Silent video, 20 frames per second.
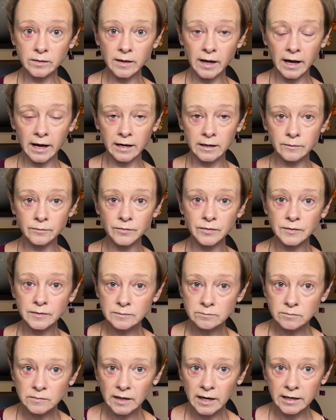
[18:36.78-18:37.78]
I've
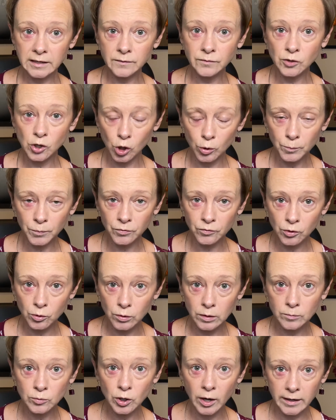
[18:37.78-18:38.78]
kind of combed through
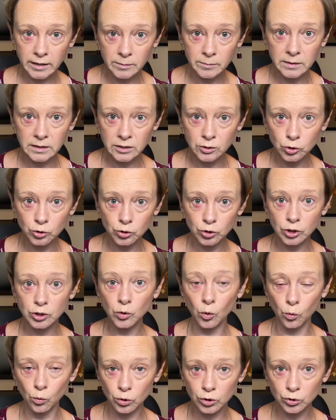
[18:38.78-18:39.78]
them, got them in a good
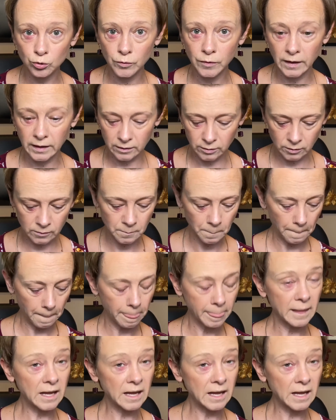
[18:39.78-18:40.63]
order there,